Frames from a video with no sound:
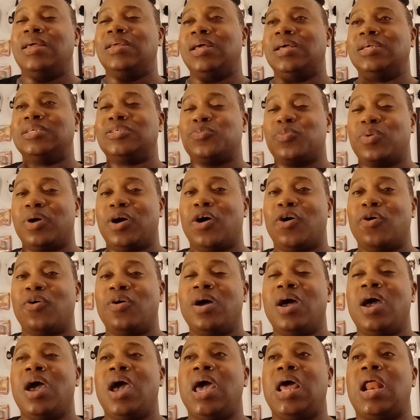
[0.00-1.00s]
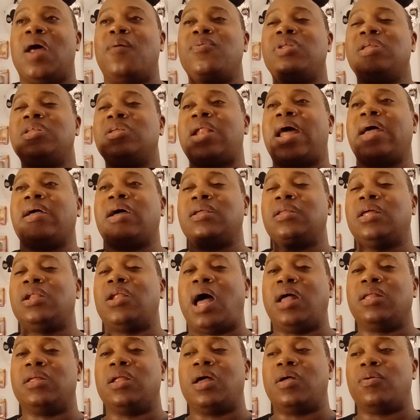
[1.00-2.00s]
as well. And I really did like how
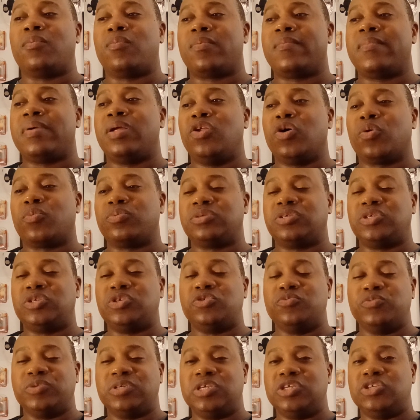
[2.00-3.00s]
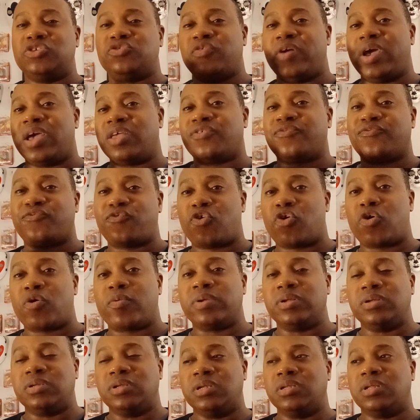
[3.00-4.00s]
the mermaid looked when she
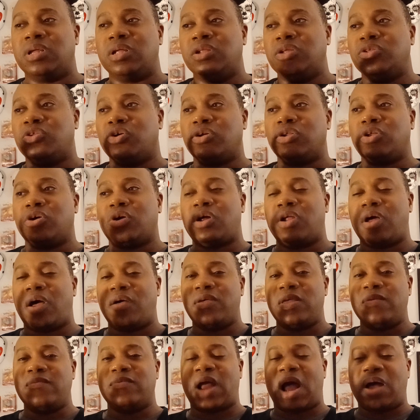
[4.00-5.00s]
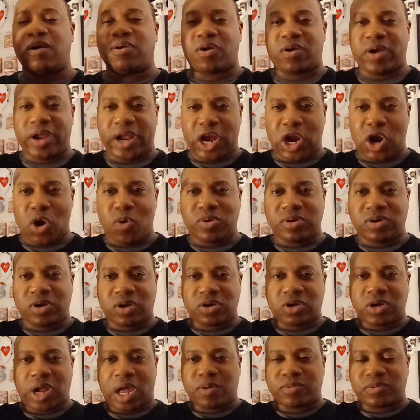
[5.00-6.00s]
transformed, and look, even how her hair would
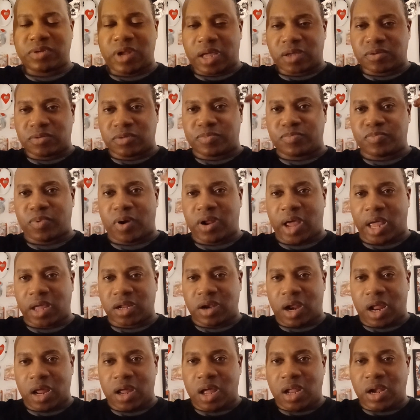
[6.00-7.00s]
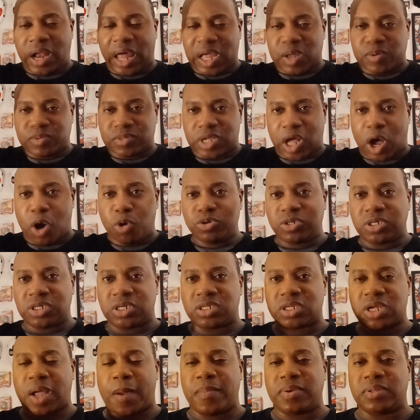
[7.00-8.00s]
look like it was like it was
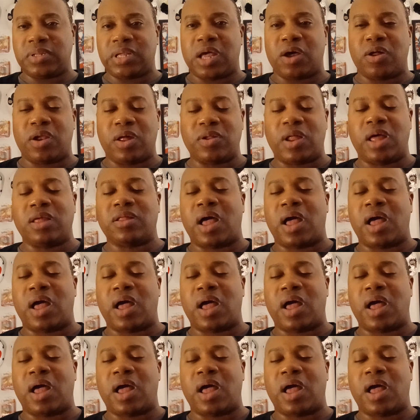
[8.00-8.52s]
ocean coming down.